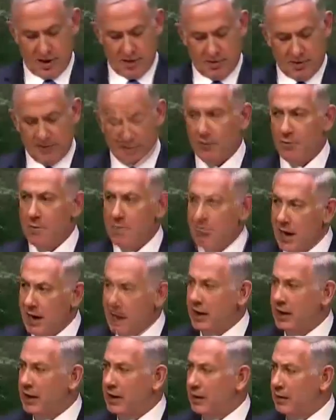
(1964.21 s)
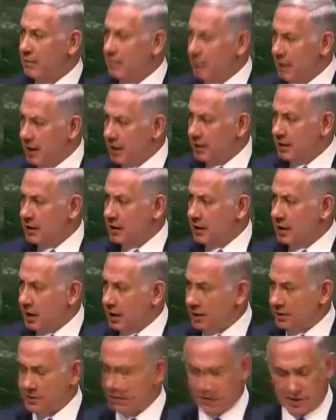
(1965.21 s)
but for many, many
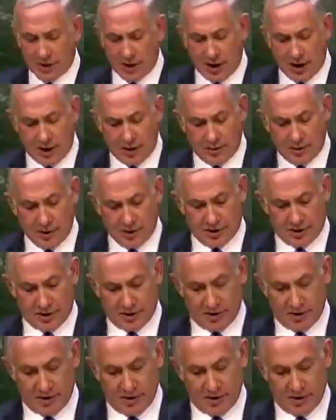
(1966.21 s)
others in our region.